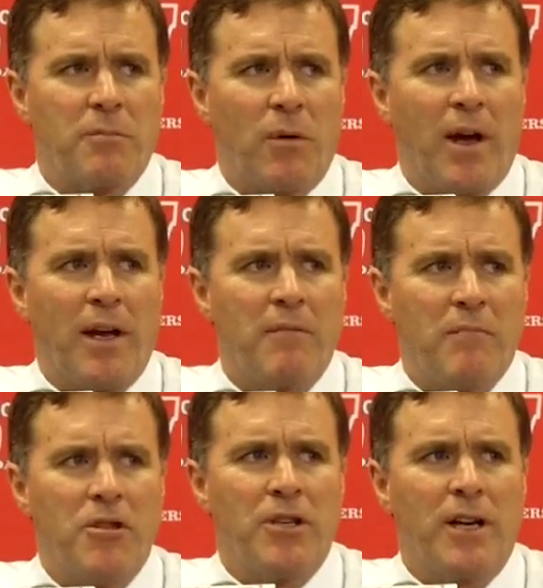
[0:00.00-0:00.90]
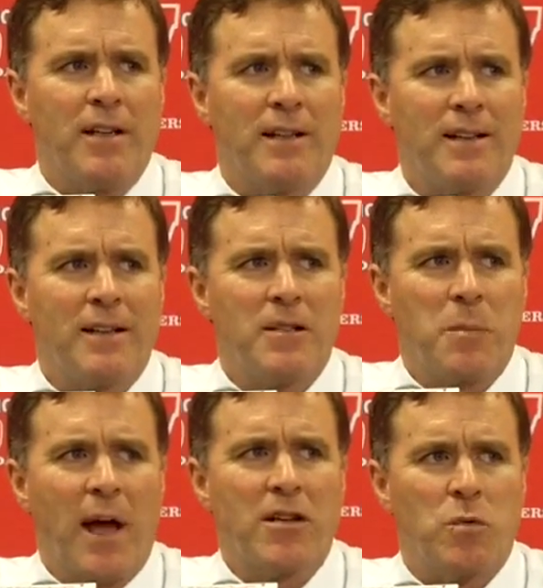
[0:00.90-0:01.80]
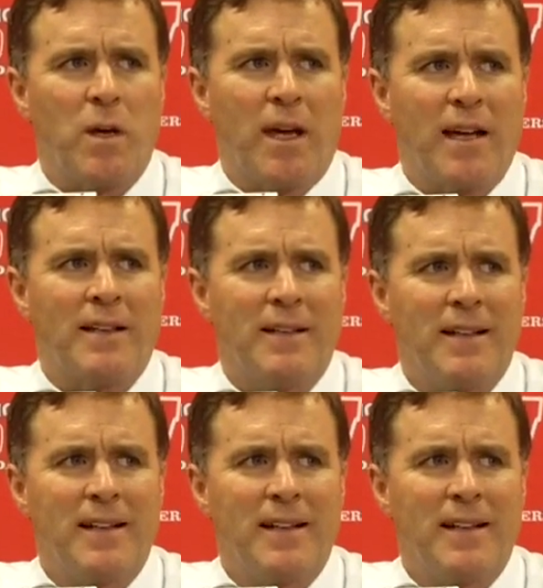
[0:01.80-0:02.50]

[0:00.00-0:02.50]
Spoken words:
of playing in Michigan this past weekend